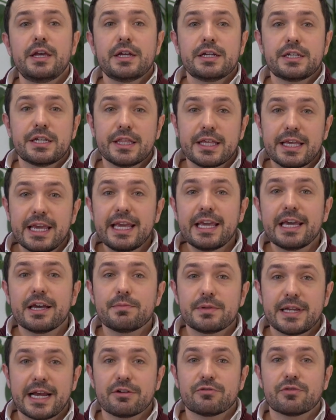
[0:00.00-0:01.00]
to the
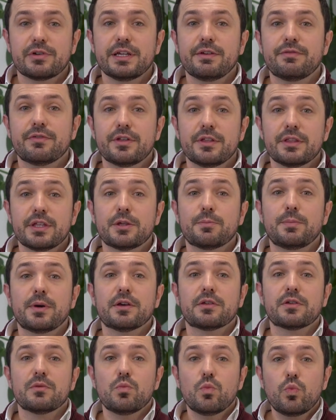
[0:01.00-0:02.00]
income tax relief that this
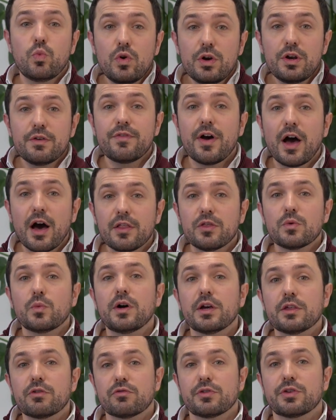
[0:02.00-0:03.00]
person would have
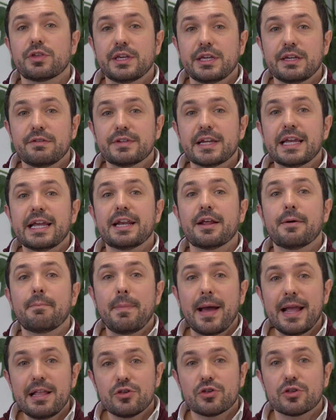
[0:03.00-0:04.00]
otherwise received in a
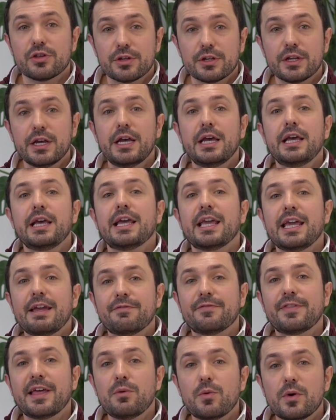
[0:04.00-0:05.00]
pension
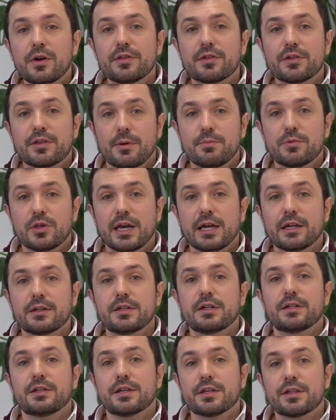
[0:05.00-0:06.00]
if they weren't subject
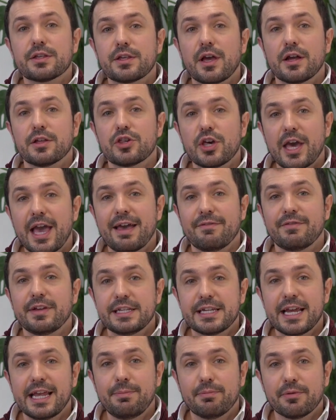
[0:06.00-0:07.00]
to such heavy
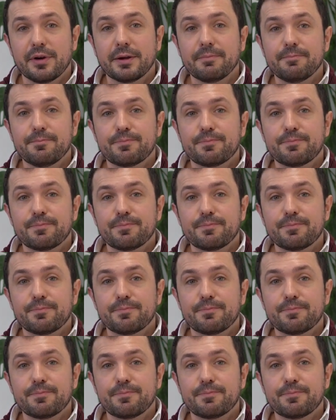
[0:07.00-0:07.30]
tapering.